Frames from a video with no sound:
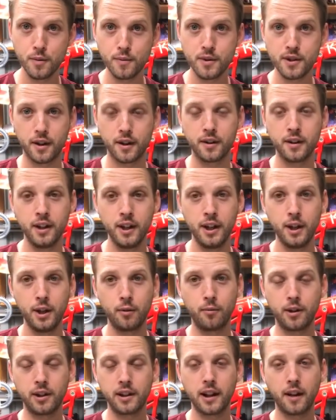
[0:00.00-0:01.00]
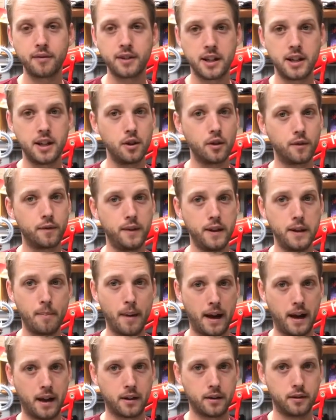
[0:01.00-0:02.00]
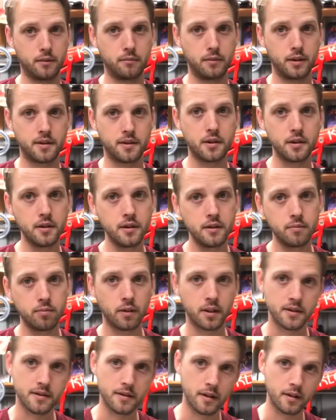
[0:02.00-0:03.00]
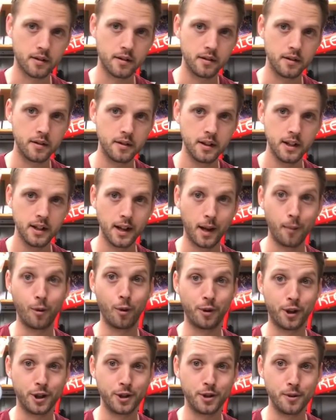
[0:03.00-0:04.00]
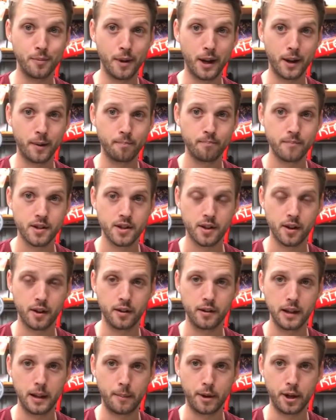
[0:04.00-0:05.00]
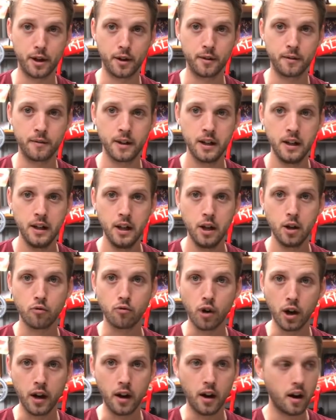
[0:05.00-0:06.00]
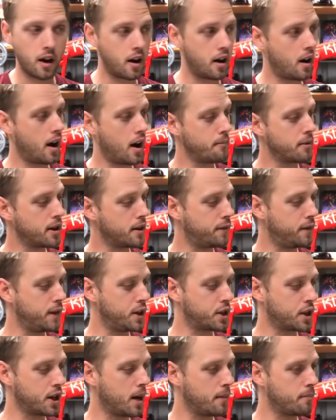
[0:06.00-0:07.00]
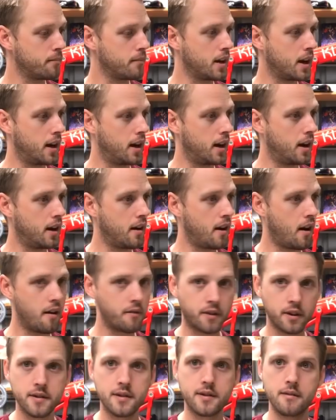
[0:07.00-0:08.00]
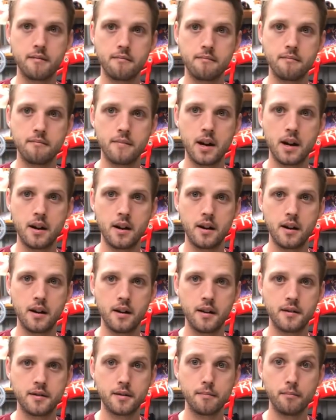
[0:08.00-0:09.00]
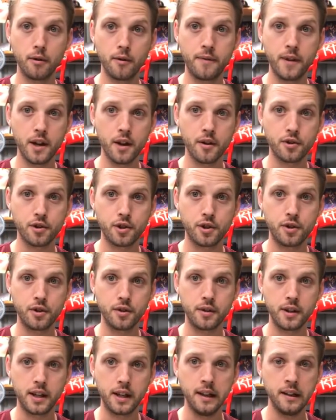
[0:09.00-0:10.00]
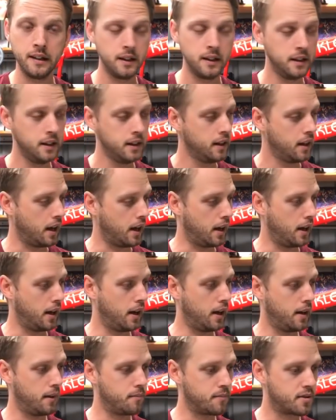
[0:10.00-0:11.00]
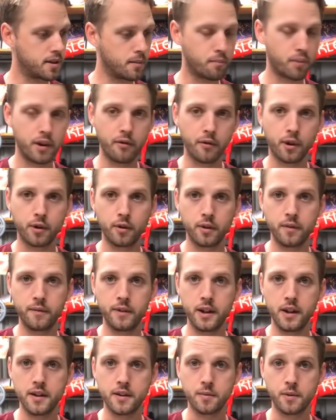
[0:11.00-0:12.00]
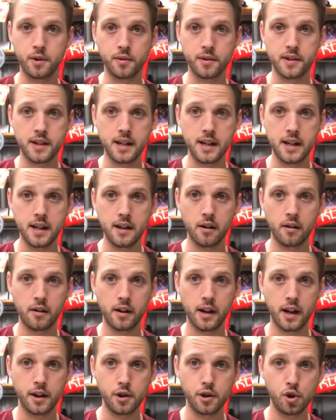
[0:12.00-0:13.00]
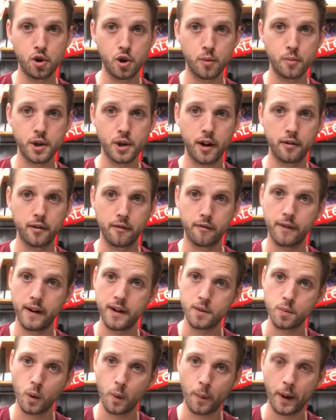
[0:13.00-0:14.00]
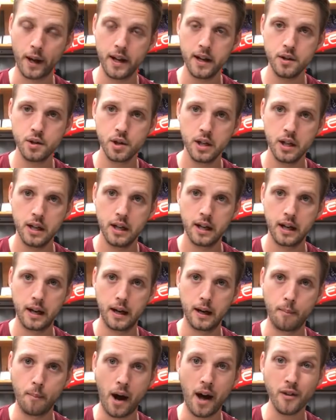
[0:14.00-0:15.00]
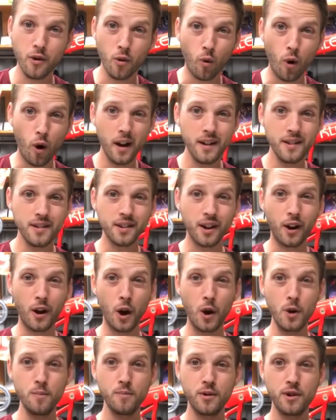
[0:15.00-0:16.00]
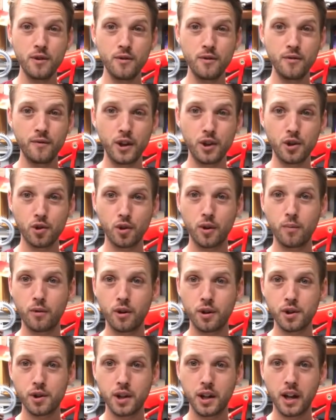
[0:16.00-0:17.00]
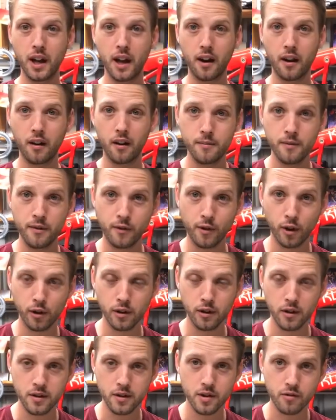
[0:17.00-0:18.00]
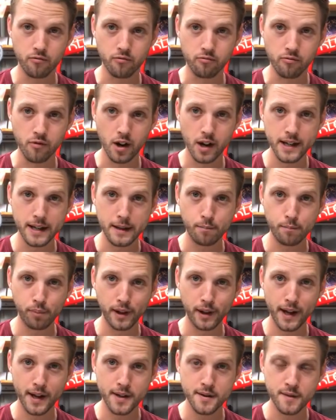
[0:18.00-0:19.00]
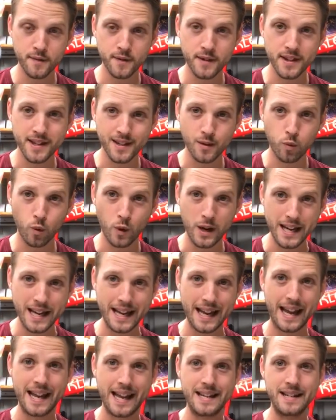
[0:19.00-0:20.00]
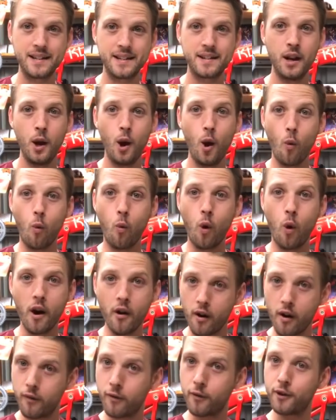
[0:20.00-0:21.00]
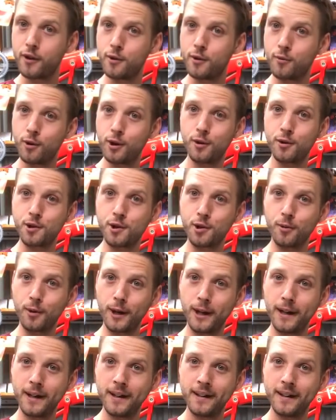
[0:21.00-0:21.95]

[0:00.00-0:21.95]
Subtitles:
So we'd love to hear your feedback on what's good, what's not good, and what we can do better. So let me know. Right, I'm going to finish up. I've got some more videos to do here. Some pre-recorded videos which you'll see on our YouTube channel and Facebook page. Otherwise, I hope you've enjoyed watching, and I hope you've got lots of riding plans for this weekend, wherever in the world you are.